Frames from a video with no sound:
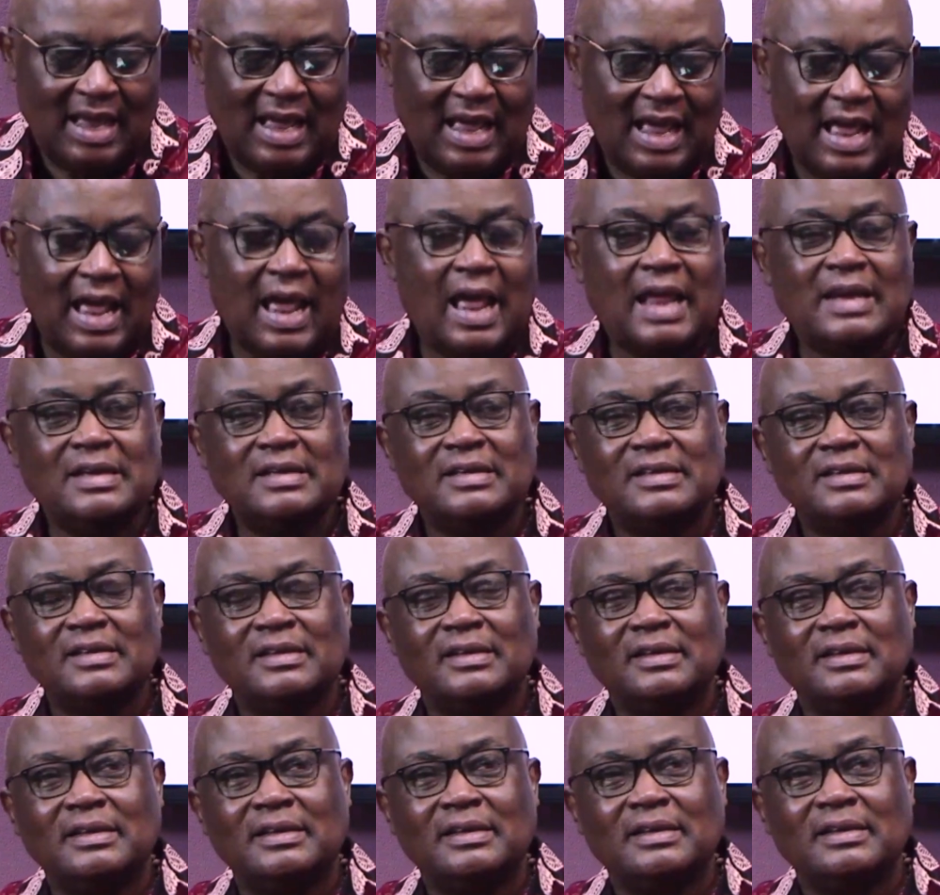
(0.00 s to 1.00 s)
And
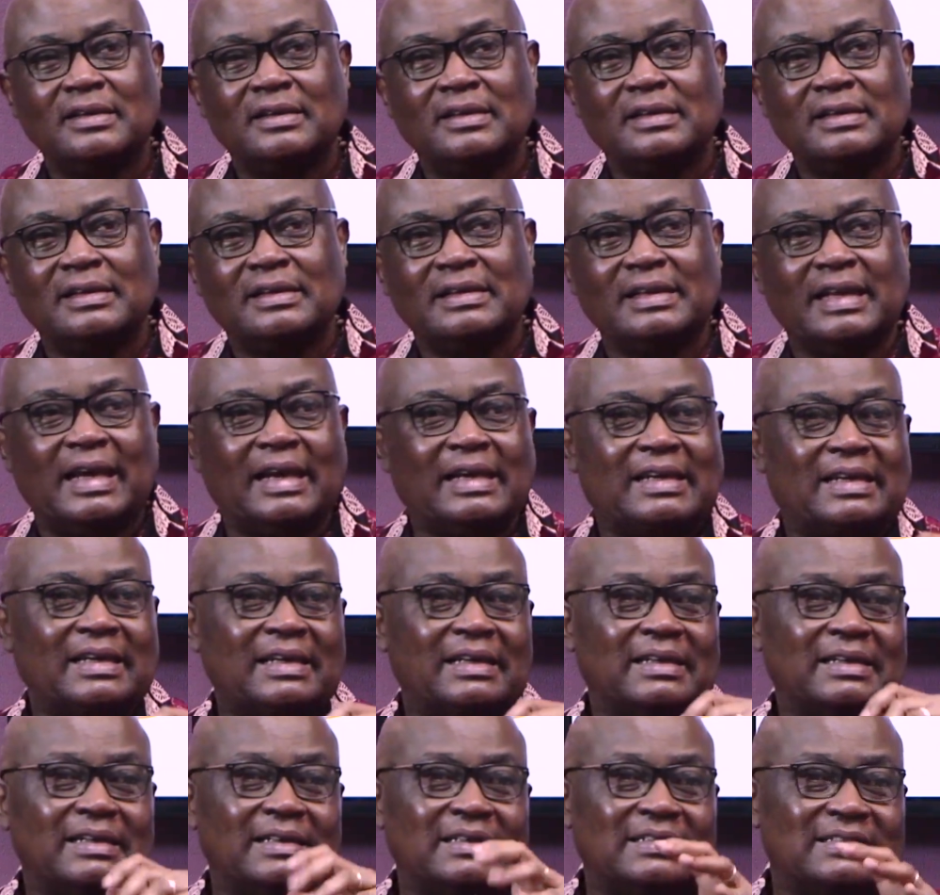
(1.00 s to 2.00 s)
like
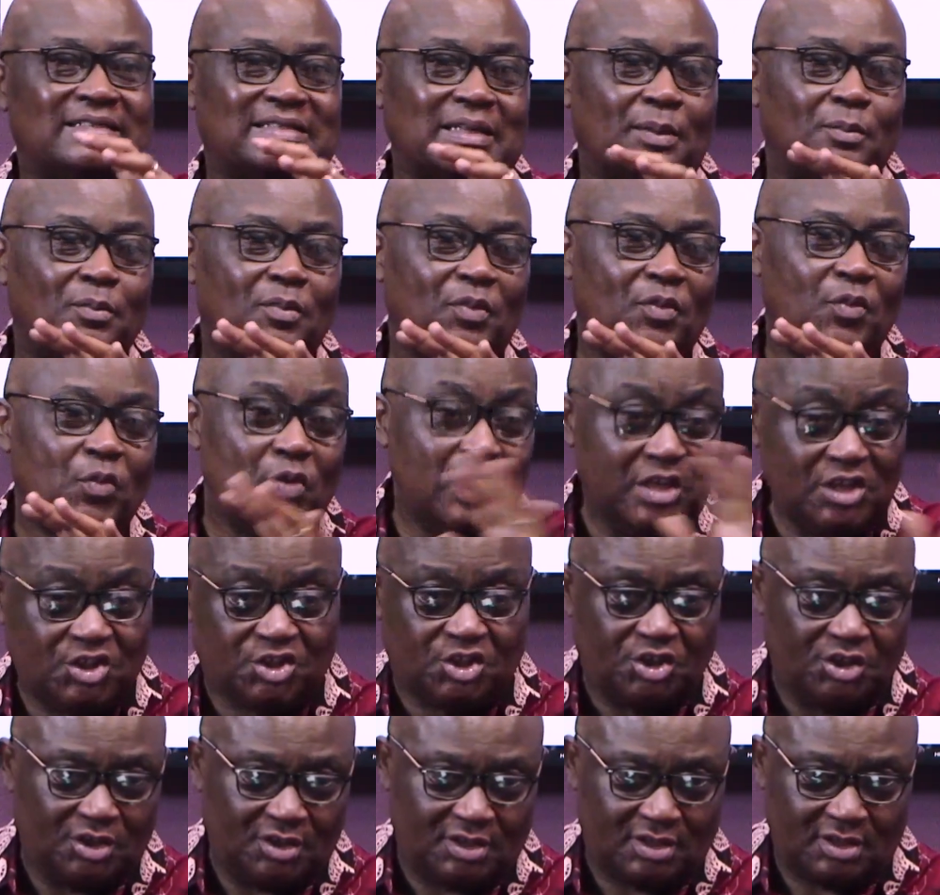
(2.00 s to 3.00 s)
in some
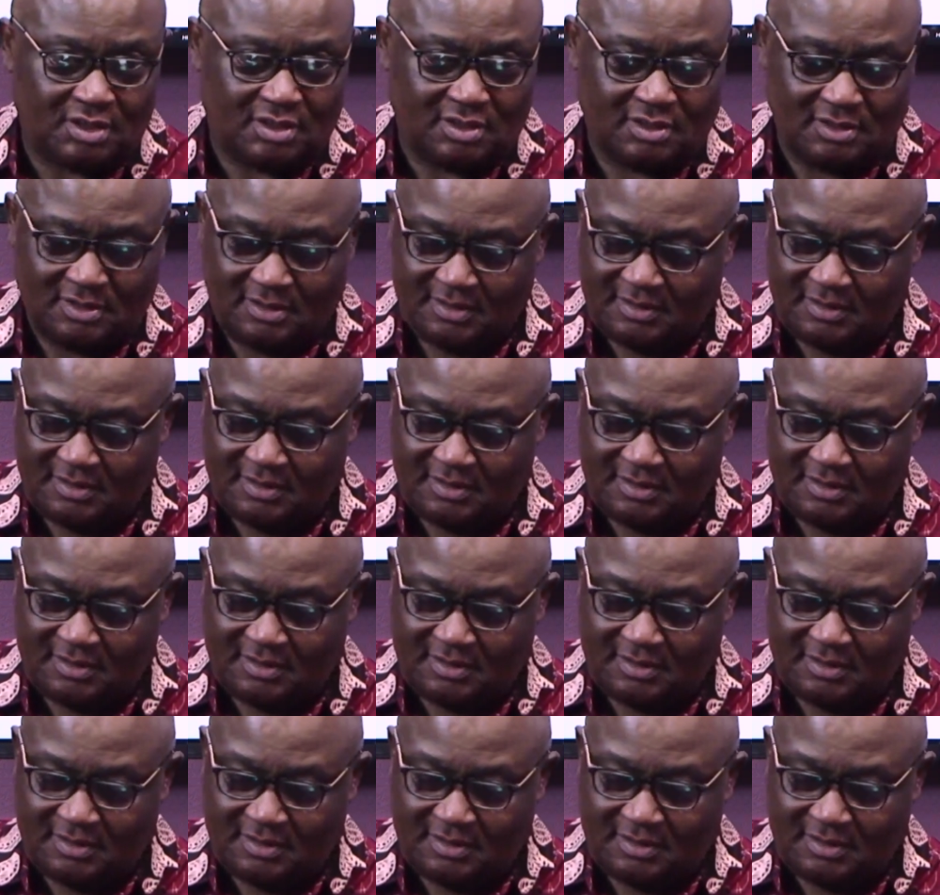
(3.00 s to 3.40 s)
regions,